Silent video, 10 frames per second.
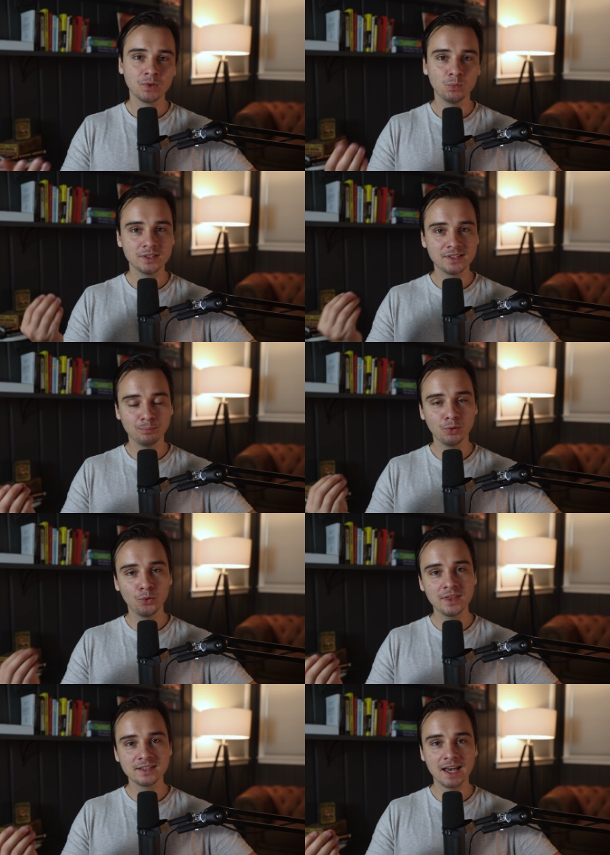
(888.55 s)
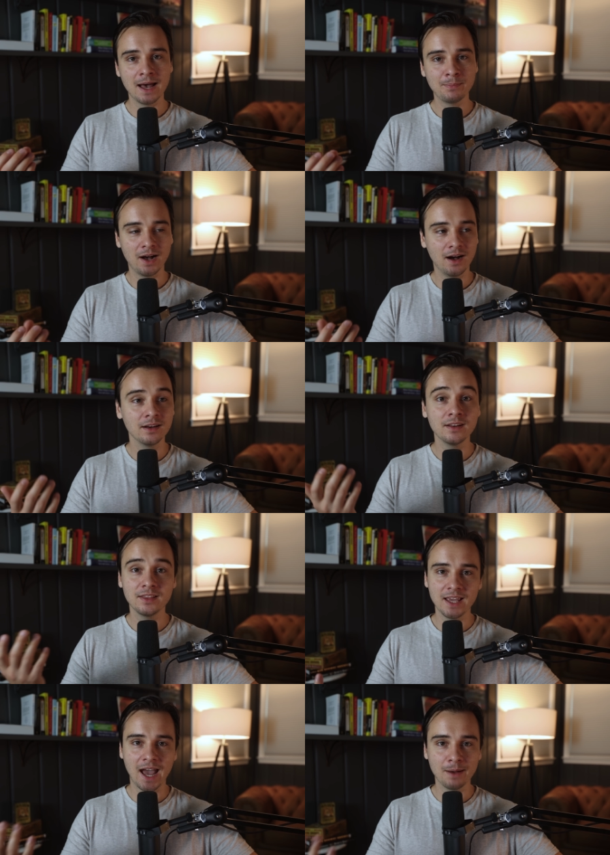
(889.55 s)
was deploy this app on
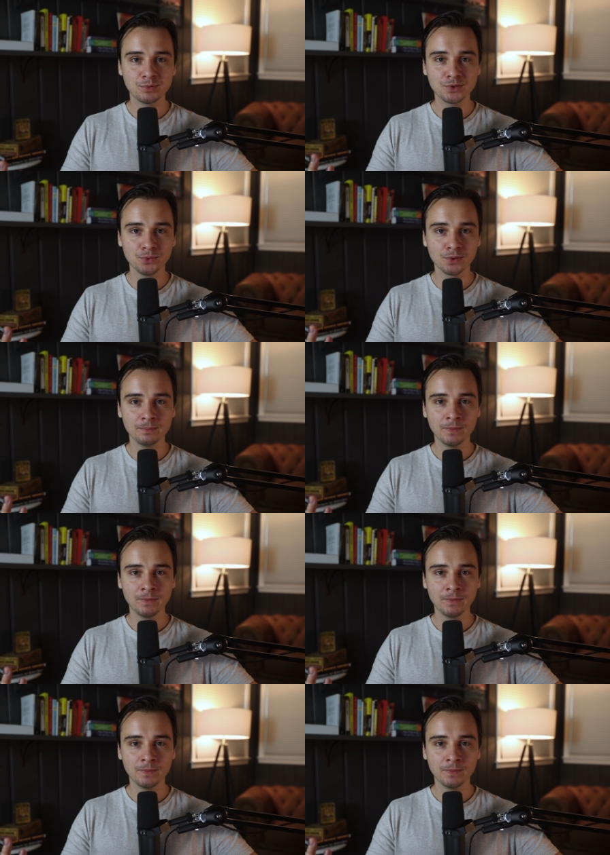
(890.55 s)
the App Store.